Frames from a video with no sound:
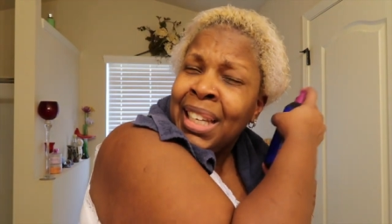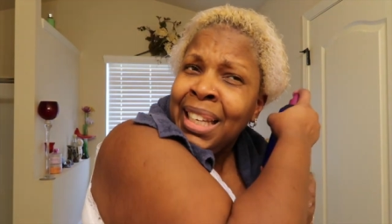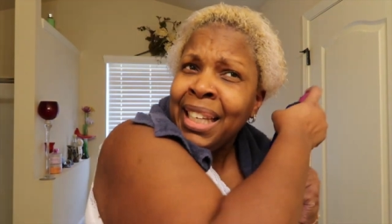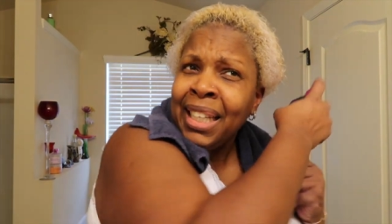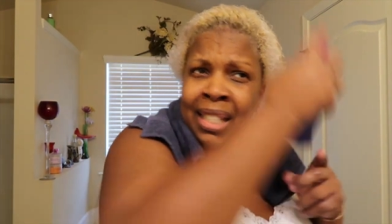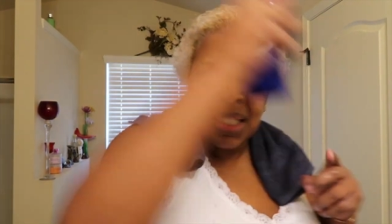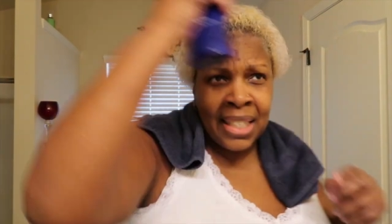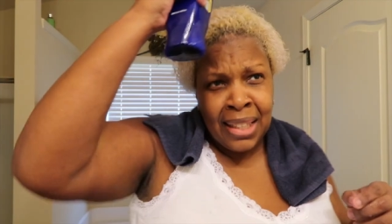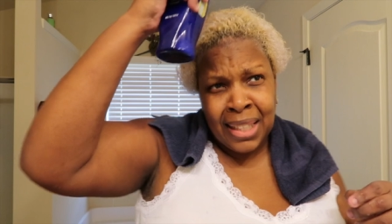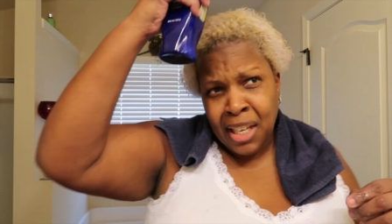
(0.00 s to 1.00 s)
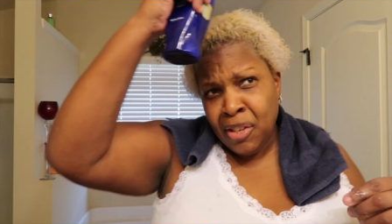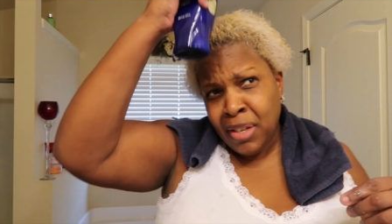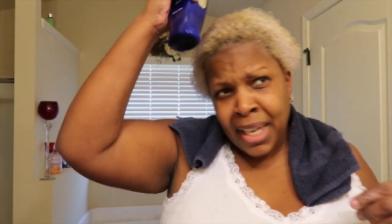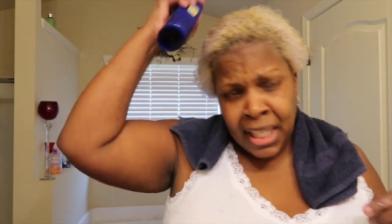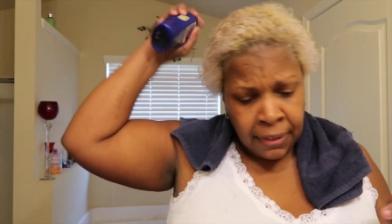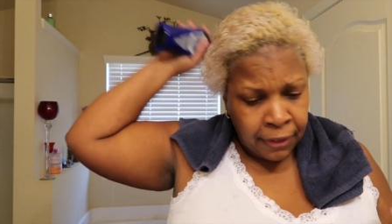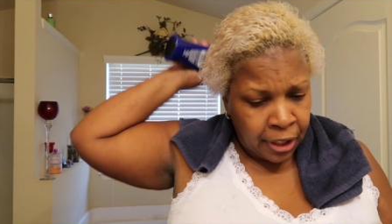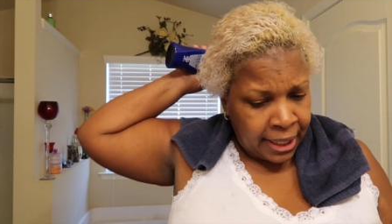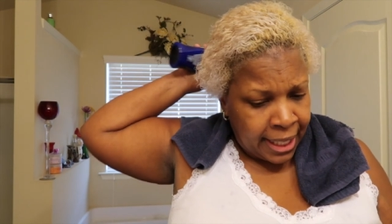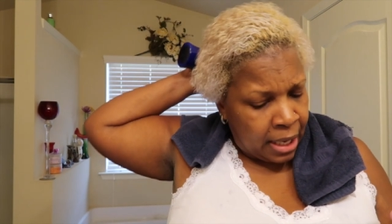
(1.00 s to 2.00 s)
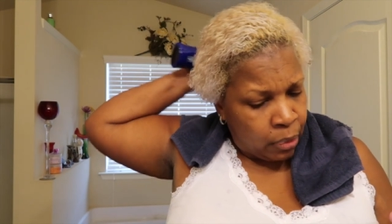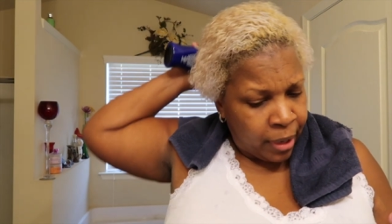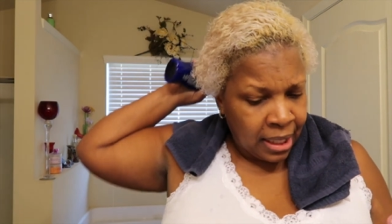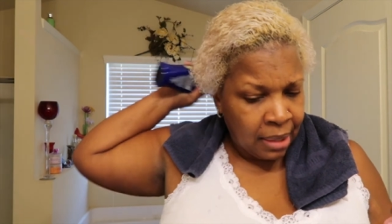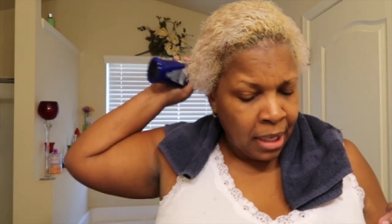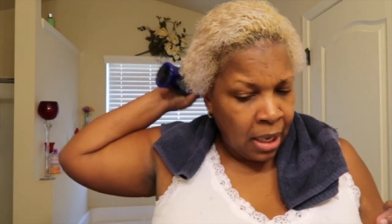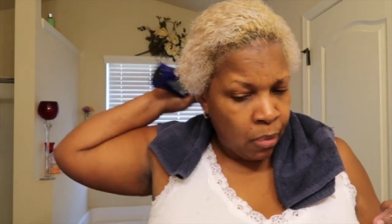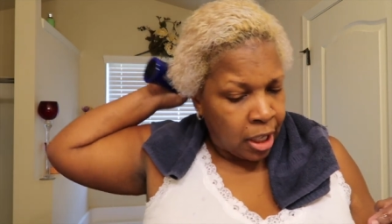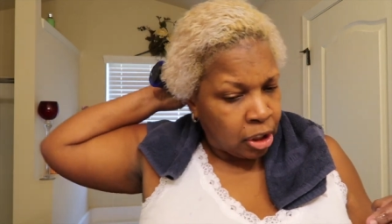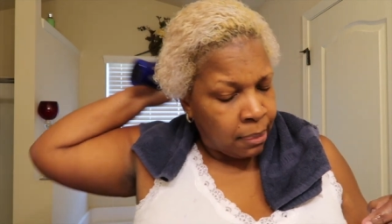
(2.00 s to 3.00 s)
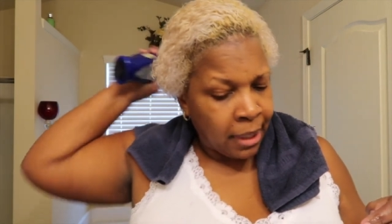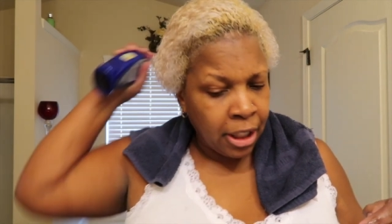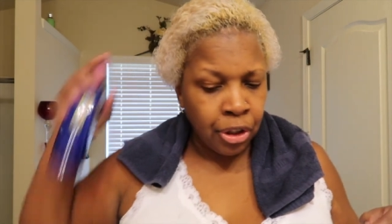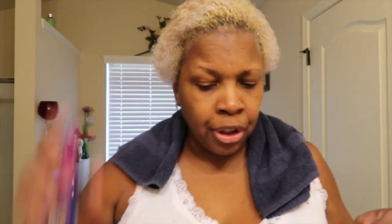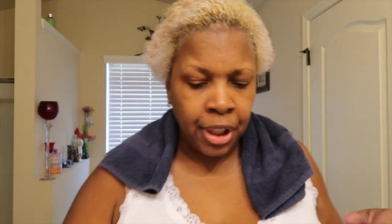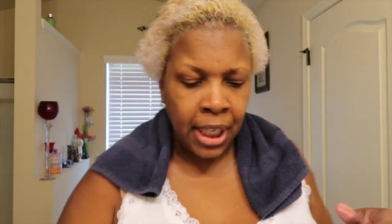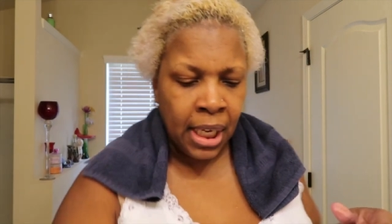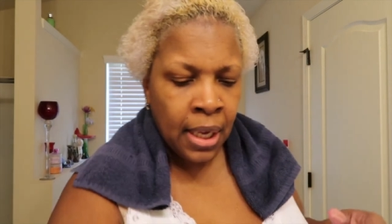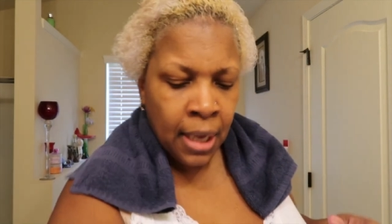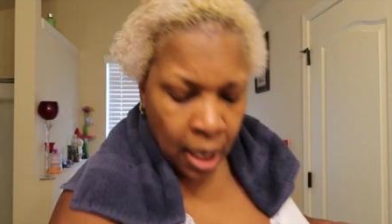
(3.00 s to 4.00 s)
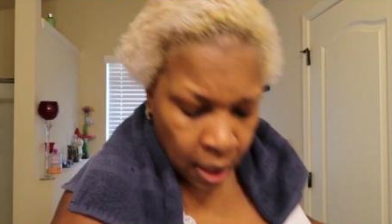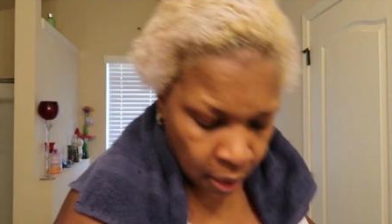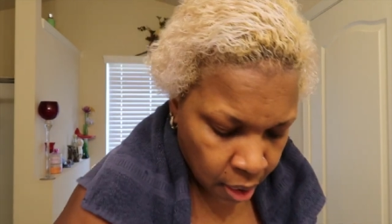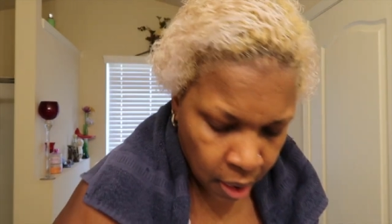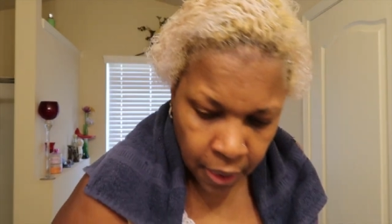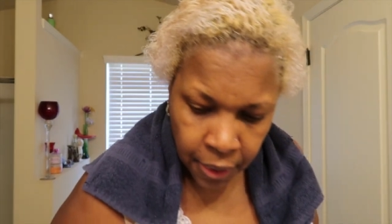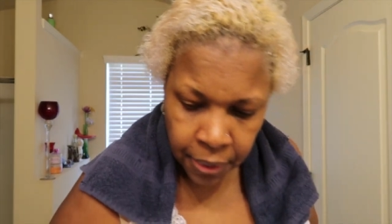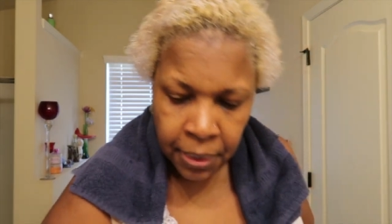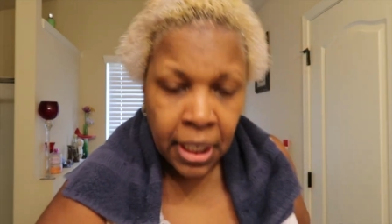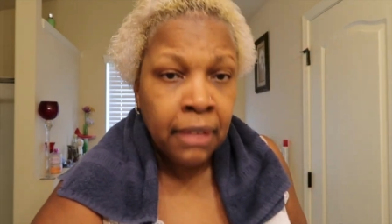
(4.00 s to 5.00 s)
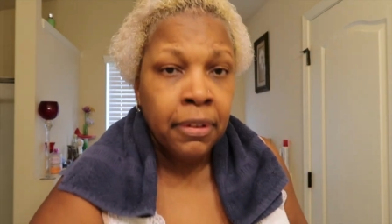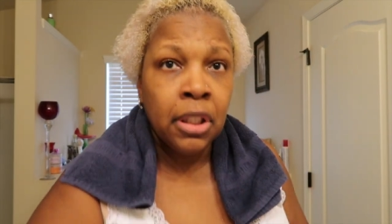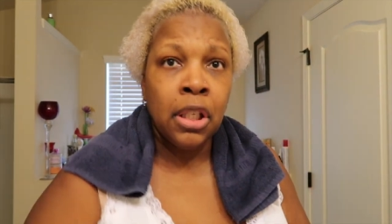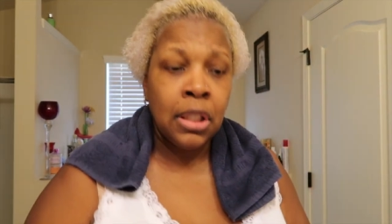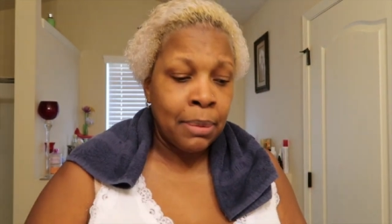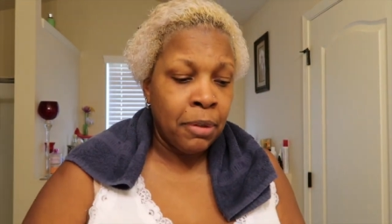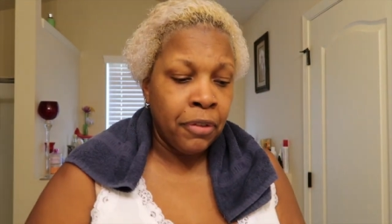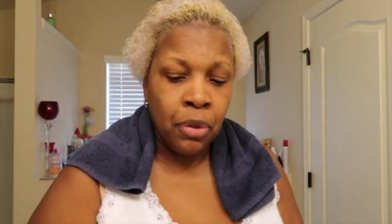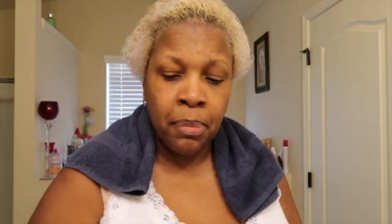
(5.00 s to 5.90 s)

and like I said, thank you guys for staying with me and watching my journey. Uh -oh. Even though some of you